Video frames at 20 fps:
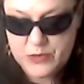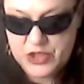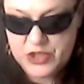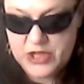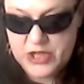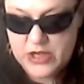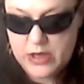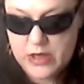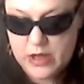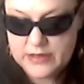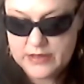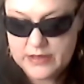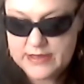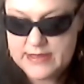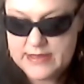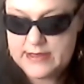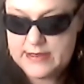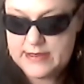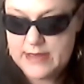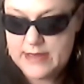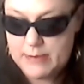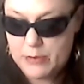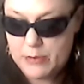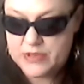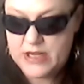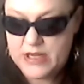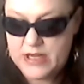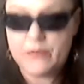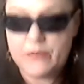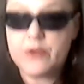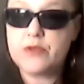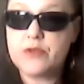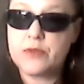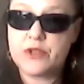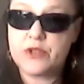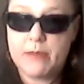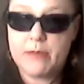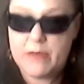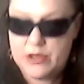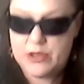which he called stemosevers,
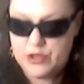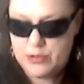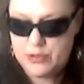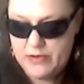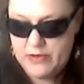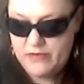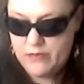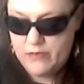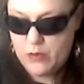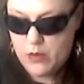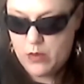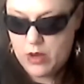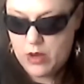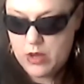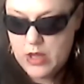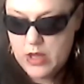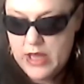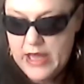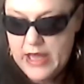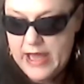which I mentioned before,